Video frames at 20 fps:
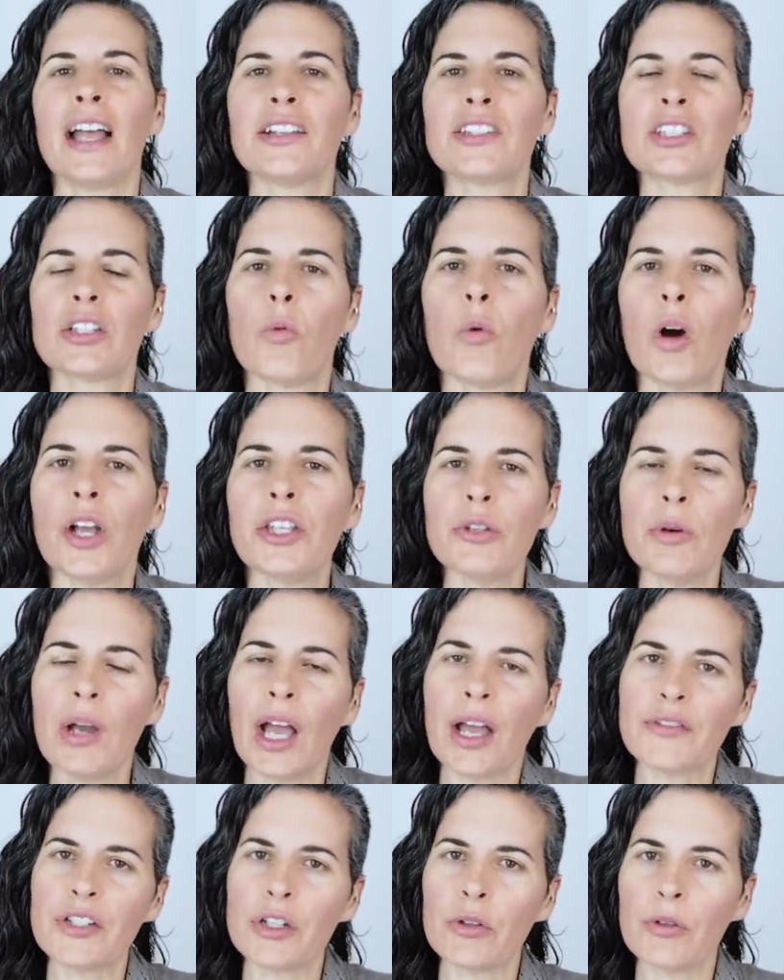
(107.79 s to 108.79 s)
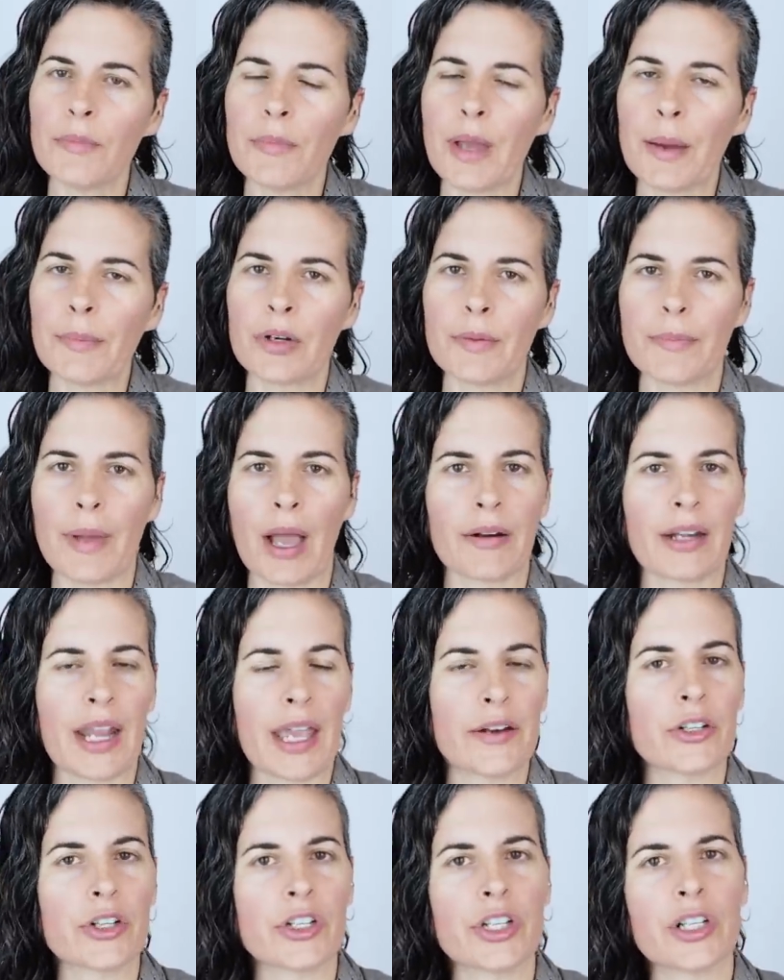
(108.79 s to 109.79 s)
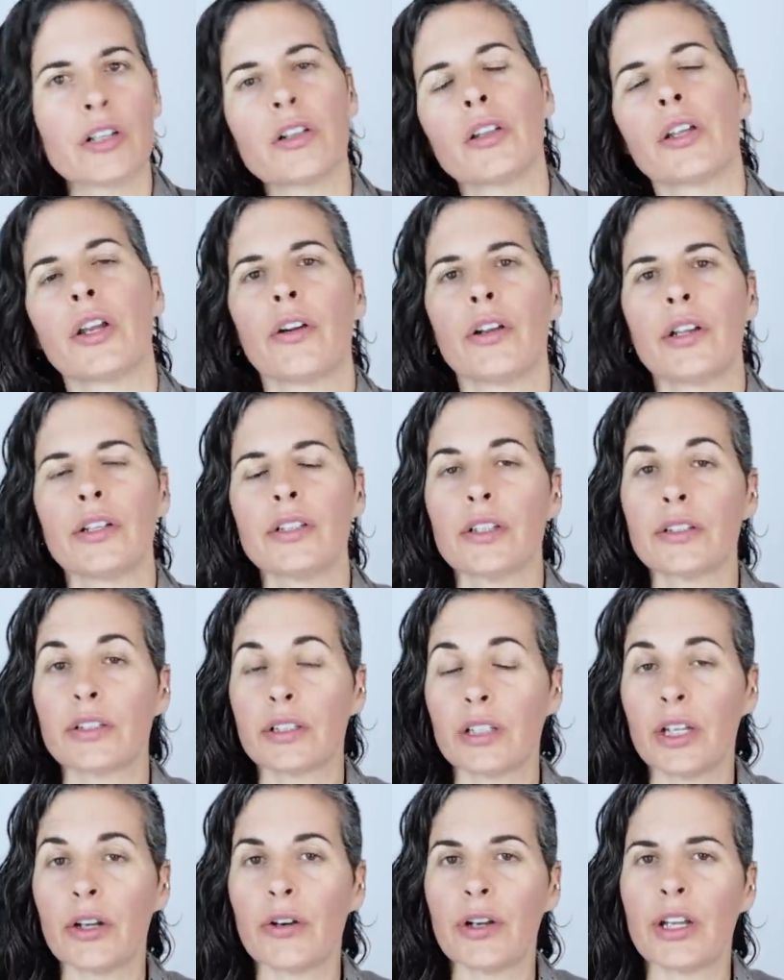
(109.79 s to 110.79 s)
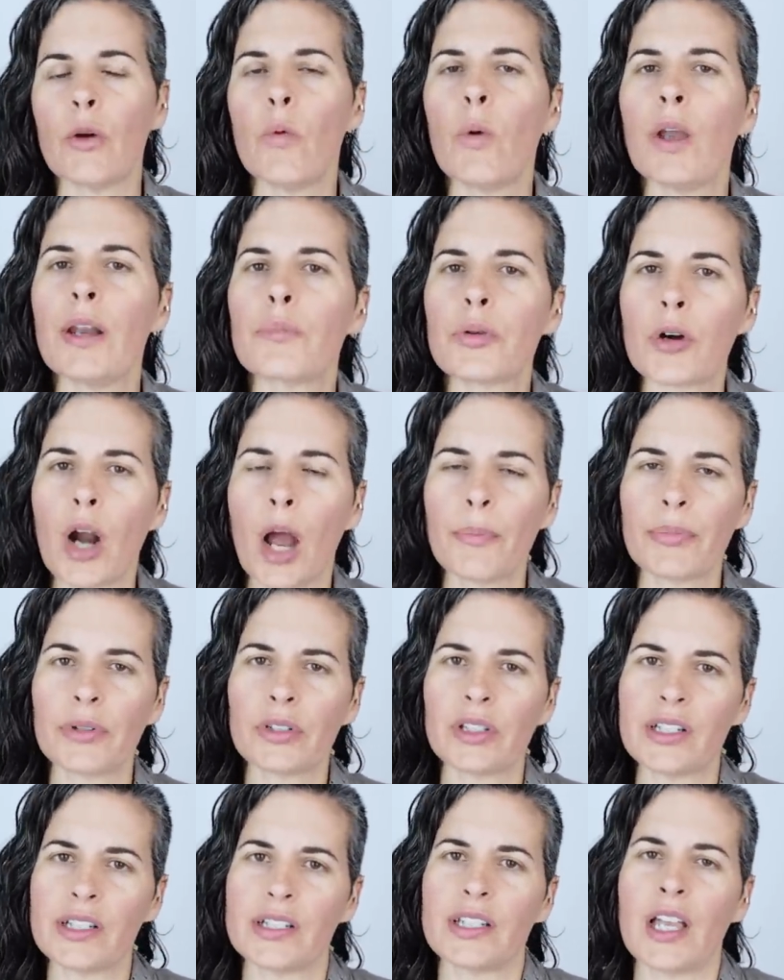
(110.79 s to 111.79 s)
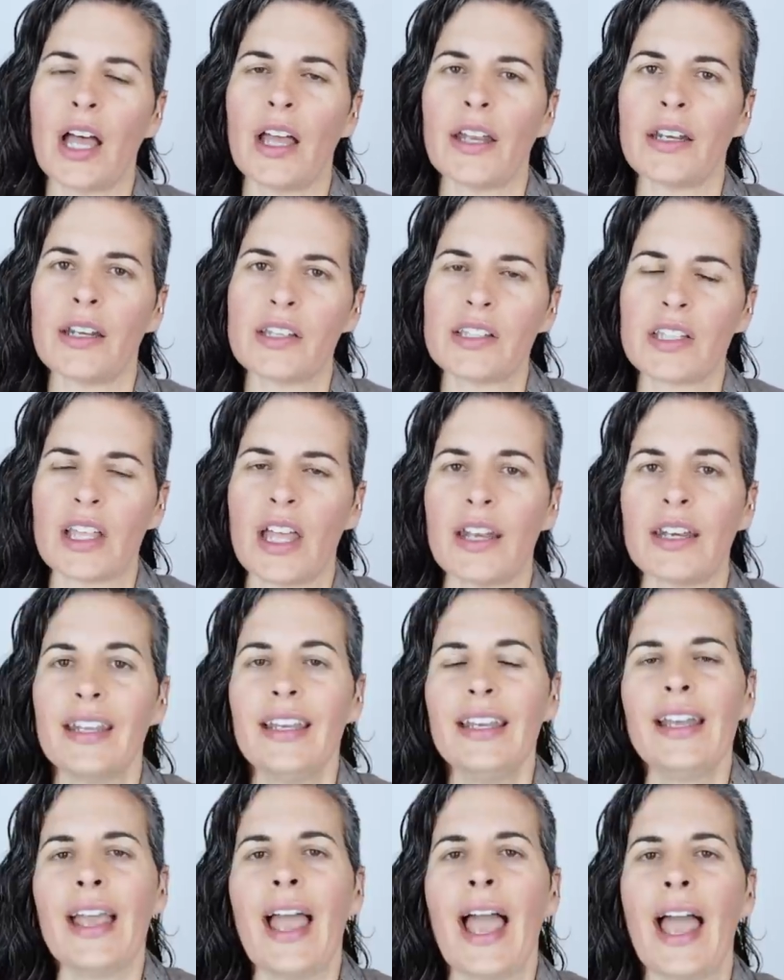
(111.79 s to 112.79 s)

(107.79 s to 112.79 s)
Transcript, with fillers: And so what you have to remember about energy clearing, clearing when properly done is that